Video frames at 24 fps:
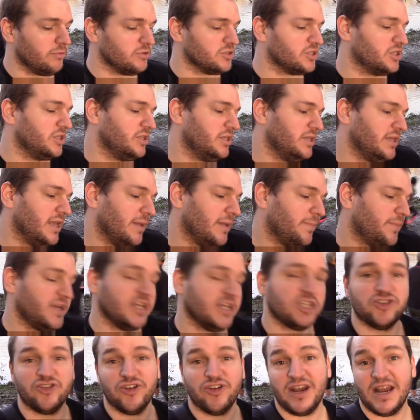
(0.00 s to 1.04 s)
was the uh,
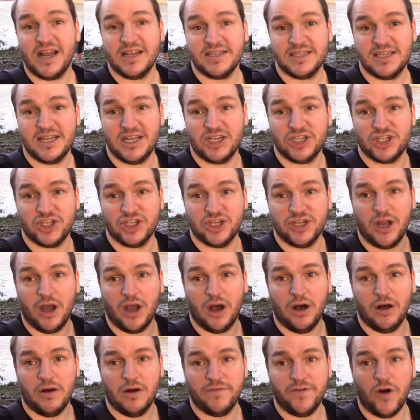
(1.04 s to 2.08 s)
pedestrianisation
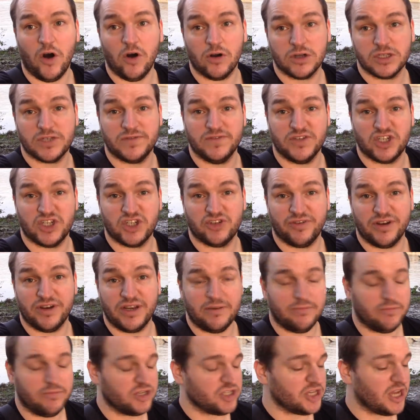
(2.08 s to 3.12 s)
of Oxford
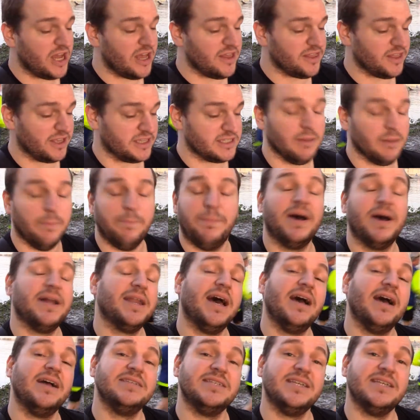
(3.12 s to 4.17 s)
Street, which I think is a bad
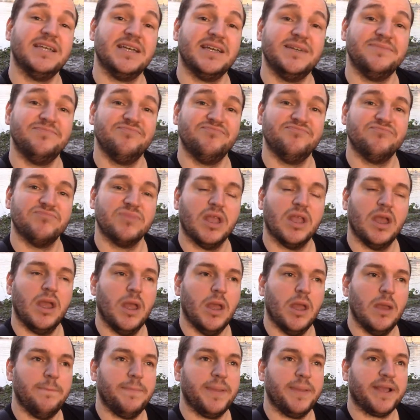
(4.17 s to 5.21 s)
idea.
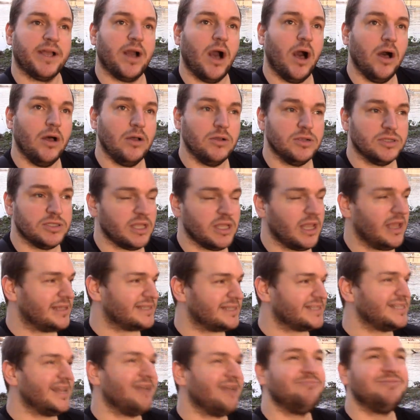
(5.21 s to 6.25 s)
Because it
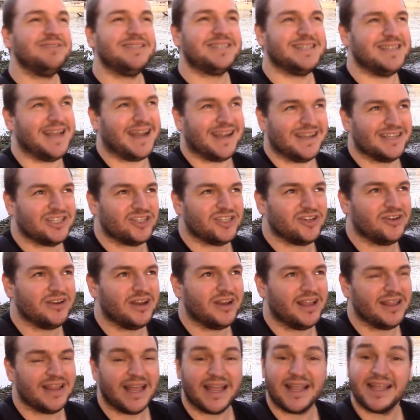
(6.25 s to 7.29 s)
sounds nice, doesn't
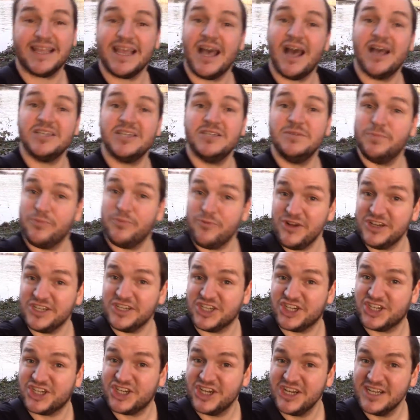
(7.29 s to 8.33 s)
it? Like Garden
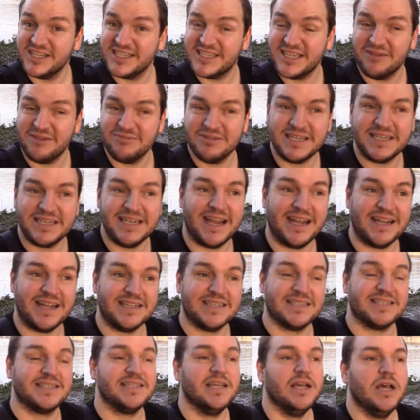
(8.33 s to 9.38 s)
Bridge sounded
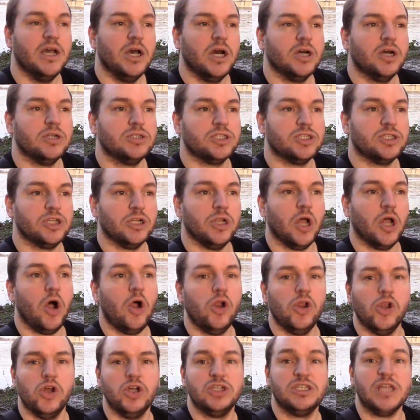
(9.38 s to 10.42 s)
nice until
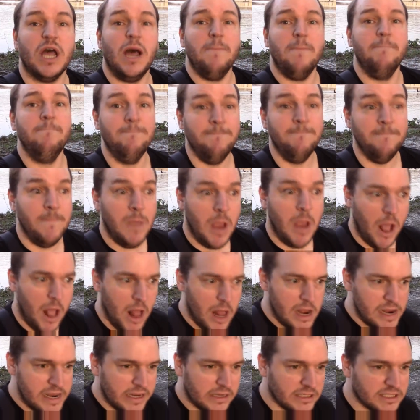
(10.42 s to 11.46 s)
all those
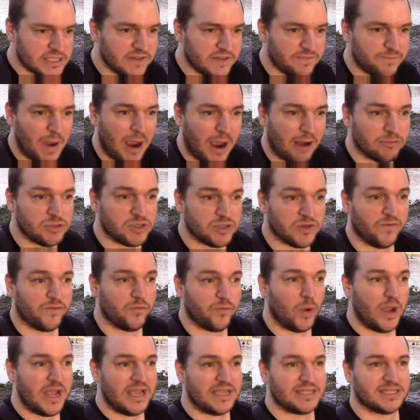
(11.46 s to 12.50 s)
millions of pounds have
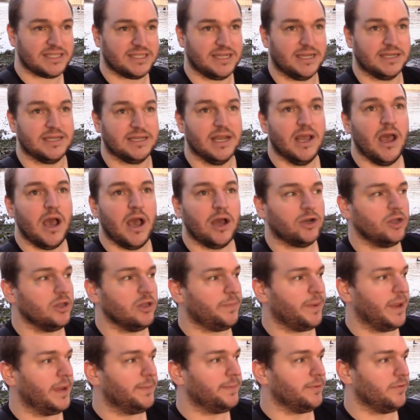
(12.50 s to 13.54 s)
wasted and all the
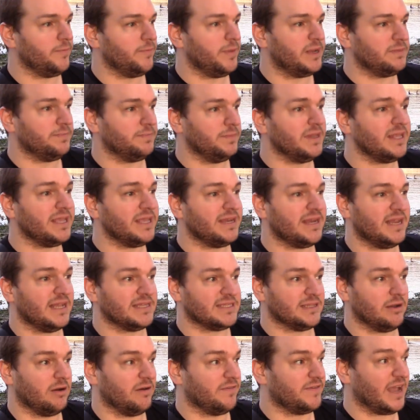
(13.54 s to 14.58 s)
people who made
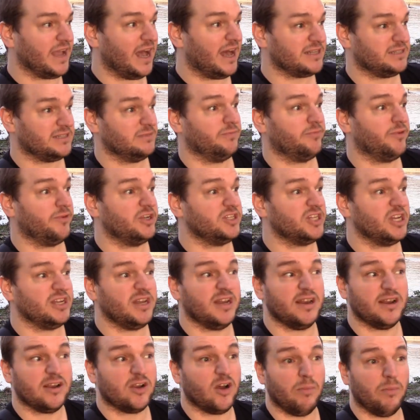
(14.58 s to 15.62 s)
millionaires out of Garden Bridge and
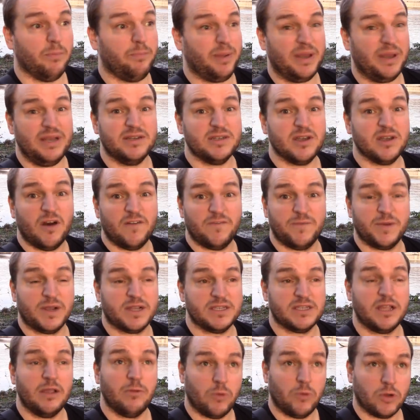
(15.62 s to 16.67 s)
then it got binned off
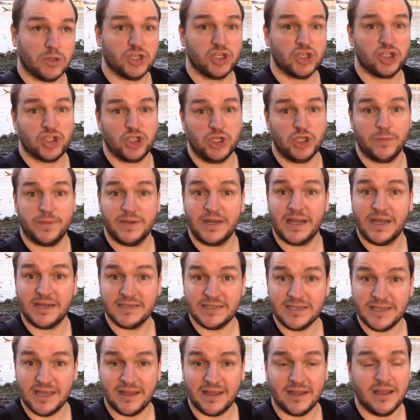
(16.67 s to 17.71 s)
because it was a stupid
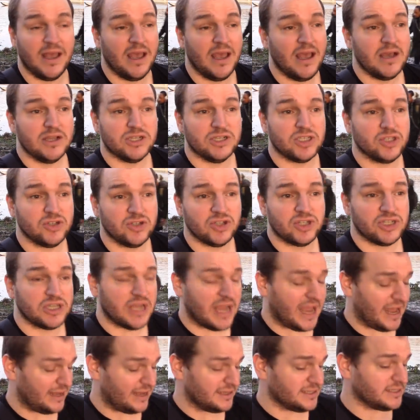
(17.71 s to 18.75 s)
idea, such
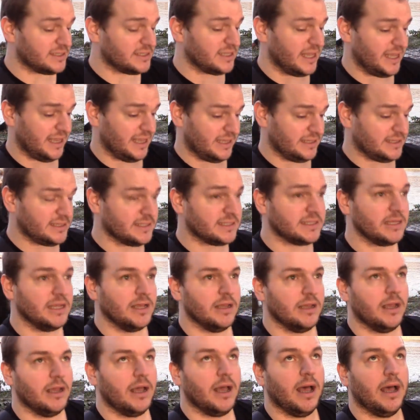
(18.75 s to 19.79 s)
as is
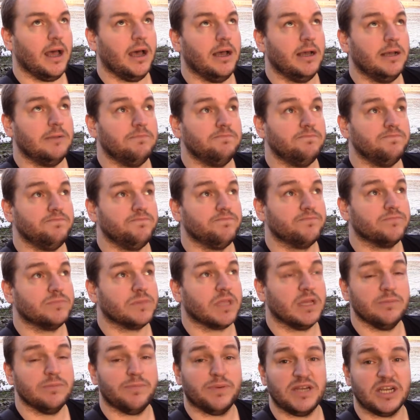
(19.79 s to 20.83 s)
um,
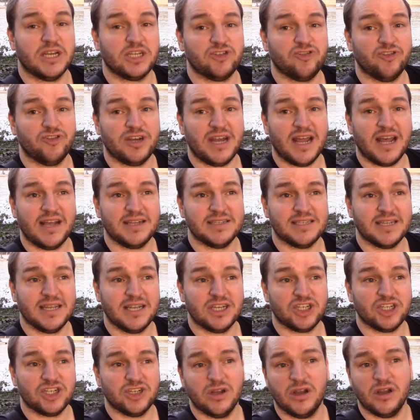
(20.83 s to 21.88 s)

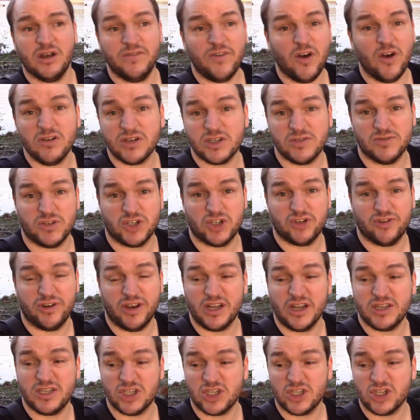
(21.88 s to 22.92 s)
pedestrianisation of Oxford Street
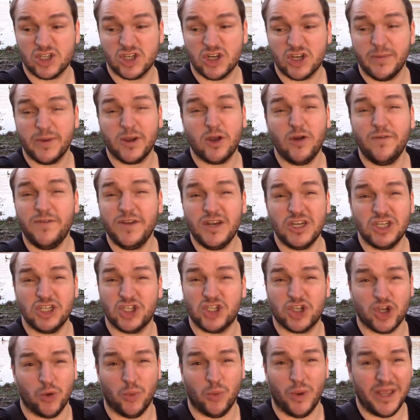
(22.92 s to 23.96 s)
because it's just going to be covered in
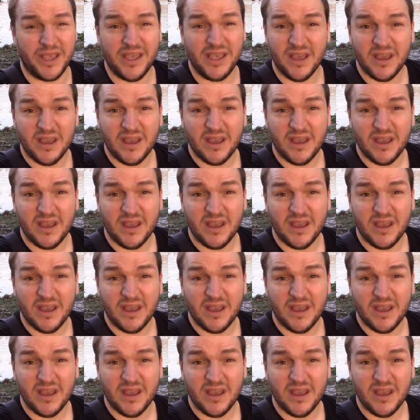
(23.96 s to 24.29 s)
chewy.